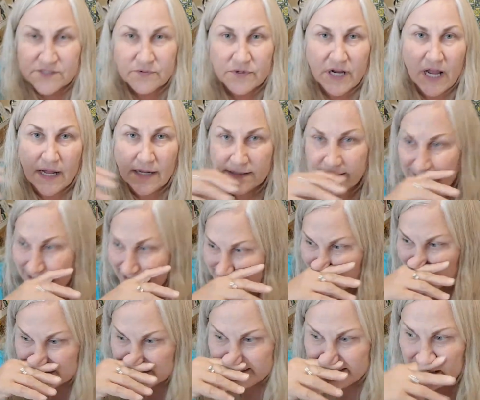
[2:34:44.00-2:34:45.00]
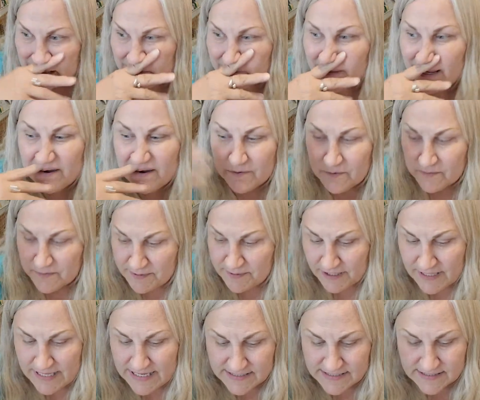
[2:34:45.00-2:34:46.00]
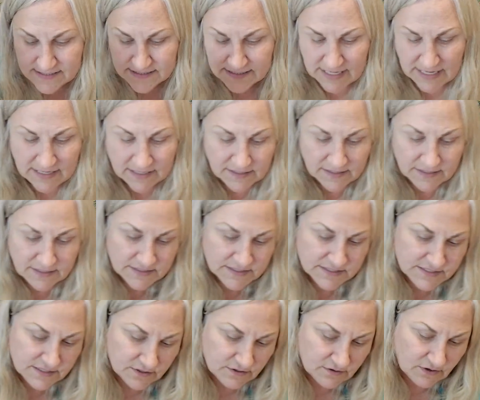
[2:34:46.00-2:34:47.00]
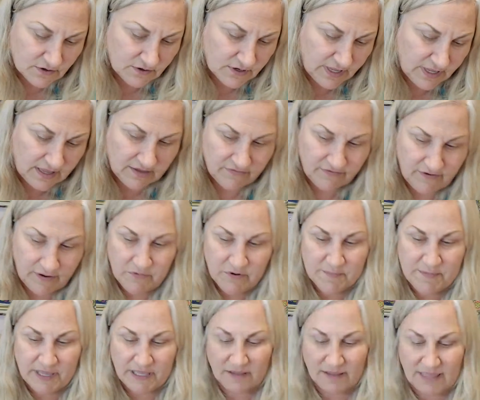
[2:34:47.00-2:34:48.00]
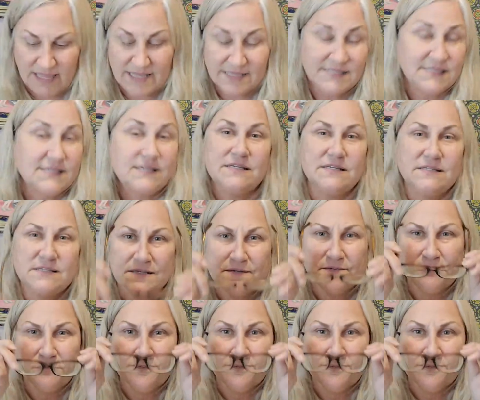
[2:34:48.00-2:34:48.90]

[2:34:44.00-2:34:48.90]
to wear contacts all the time. Now I wear my glasses a lot. So, okay, if I wear my glasses,